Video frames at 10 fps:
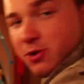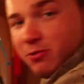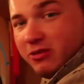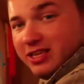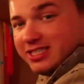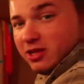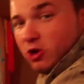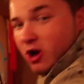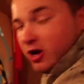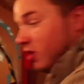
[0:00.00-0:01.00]
going to release the
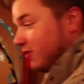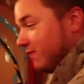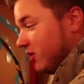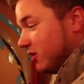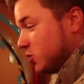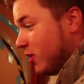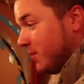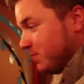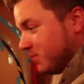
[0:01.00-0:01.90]
lock on the vault door.